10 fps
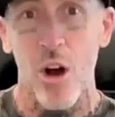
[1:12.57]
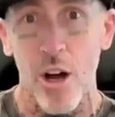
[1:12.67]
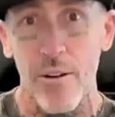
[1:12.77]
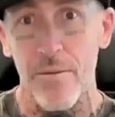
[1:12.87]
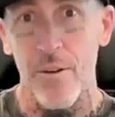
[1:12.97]

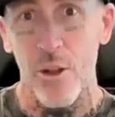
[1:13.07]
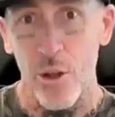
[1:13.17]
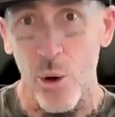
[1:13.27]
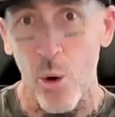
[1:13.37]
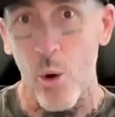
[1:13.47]
of
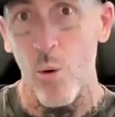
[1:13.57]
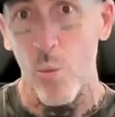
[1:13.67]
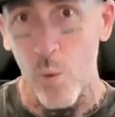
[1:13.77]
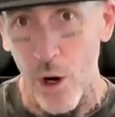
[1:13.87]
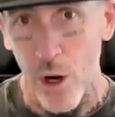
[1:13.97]
your
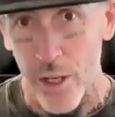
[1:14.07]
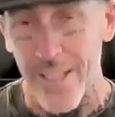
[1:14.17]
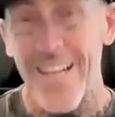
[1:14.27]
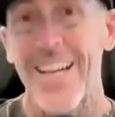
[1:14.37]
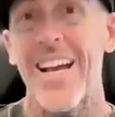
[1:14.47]
word.